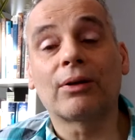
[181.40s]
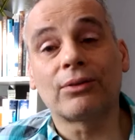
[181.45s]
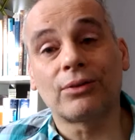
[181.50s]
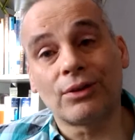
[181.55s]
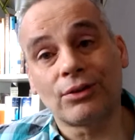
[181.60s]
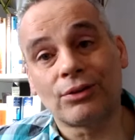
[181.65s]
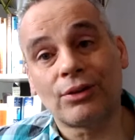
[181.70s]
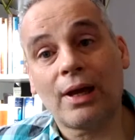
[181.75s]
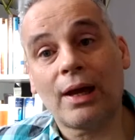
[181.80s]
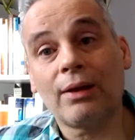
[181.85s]
I
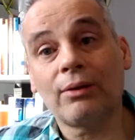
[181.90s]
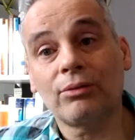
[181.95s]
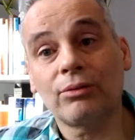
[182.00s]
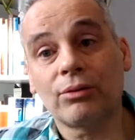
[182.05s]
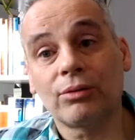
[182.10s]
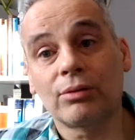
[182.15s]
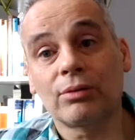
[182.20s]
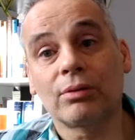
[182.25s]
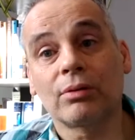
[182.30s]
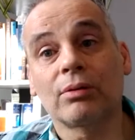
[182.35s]

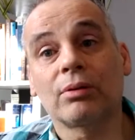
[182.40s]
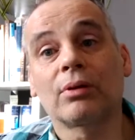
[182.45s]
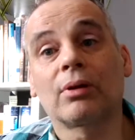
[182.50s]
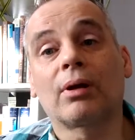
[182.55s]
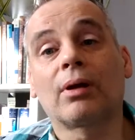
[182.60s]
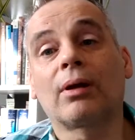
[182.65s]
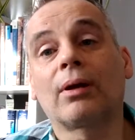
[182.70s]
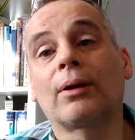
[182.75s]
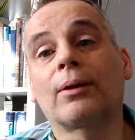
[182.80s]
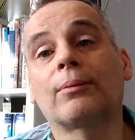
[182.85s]
discount.
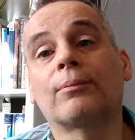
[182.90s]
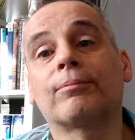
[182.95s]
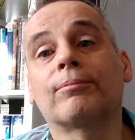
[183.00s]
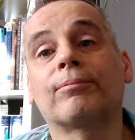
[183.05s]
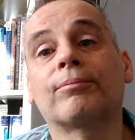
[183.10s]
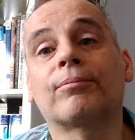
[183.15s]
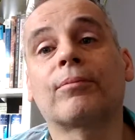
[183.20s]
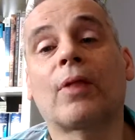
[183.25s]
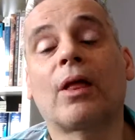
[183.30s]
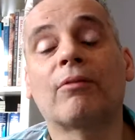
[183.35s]

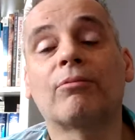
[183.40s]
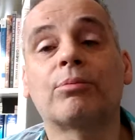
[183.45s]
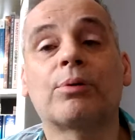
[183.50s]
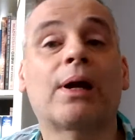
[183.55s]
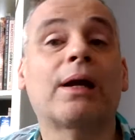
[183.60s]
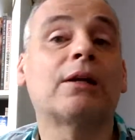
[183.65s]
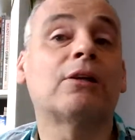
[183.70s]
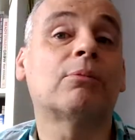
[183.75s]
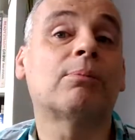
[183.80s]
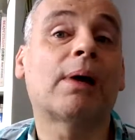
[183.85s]
I've
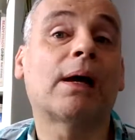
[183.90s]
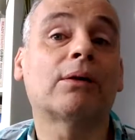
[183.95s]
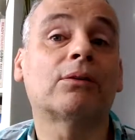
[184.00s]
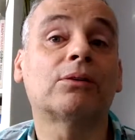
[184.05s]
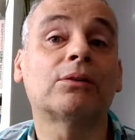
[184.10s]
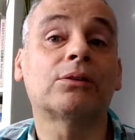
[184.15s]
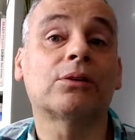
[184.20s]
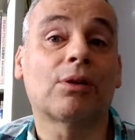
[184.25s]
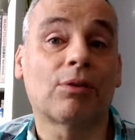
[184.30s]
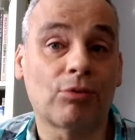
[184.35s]
prayed
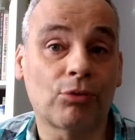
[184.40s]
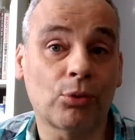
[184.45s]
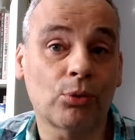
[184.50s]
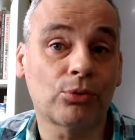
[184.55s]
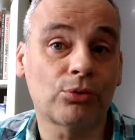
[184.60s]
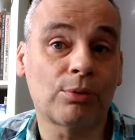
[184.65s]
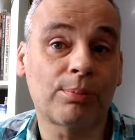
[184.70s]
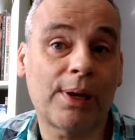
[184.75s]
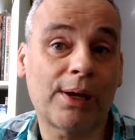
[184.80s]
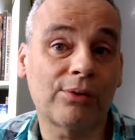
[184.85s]
about it, I've
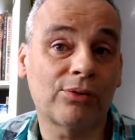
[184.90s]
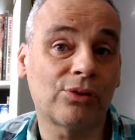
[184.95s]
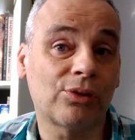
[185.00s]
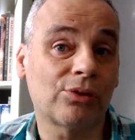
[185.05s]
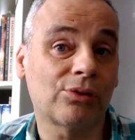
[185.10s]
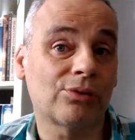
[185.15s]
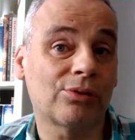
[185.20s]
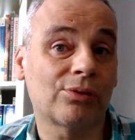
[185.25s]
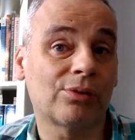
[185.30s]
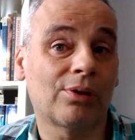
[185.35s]
thought about
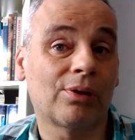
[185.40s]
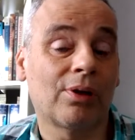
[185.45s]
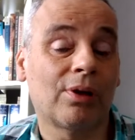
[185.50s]
it.